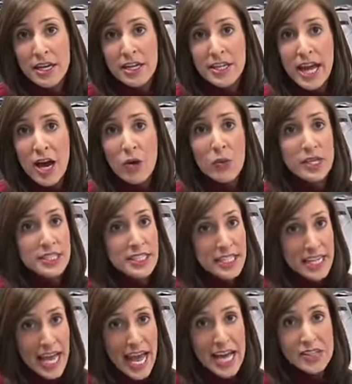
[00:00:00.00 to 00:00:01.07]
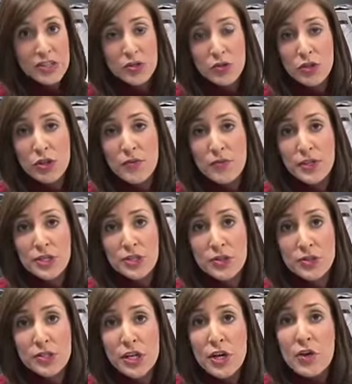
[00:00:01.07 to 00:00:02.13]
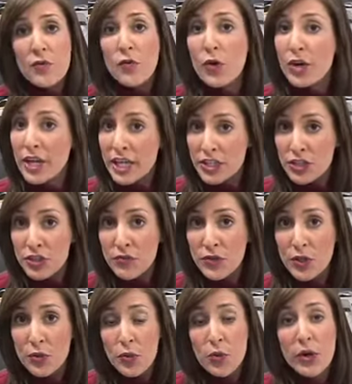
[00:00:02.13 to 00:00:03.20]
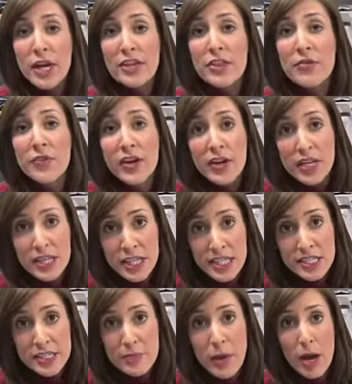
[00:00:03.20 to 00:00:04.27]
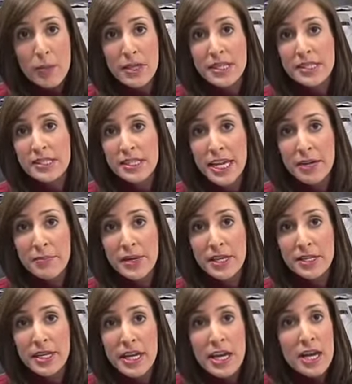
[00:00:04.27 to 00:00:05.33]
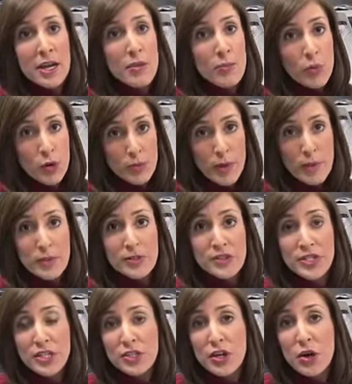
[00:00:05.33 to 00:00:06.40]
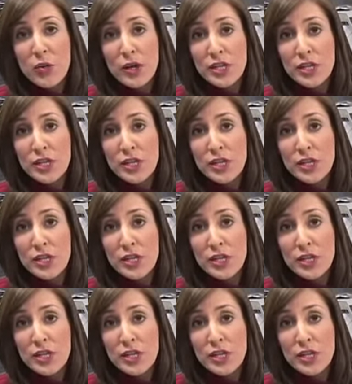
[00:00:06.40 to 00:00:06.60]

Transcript: Now, we did ask school officials for an interview or at the very least a public statement. Board members did go